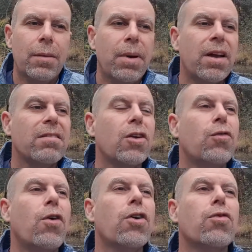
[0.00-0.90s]
because as
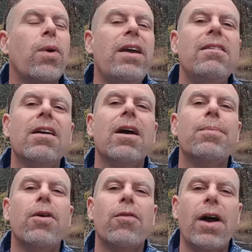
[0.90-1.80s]
far as raising
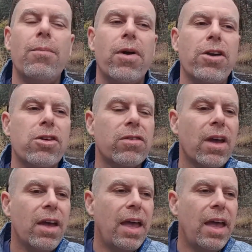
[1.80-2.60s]
up your vibrations,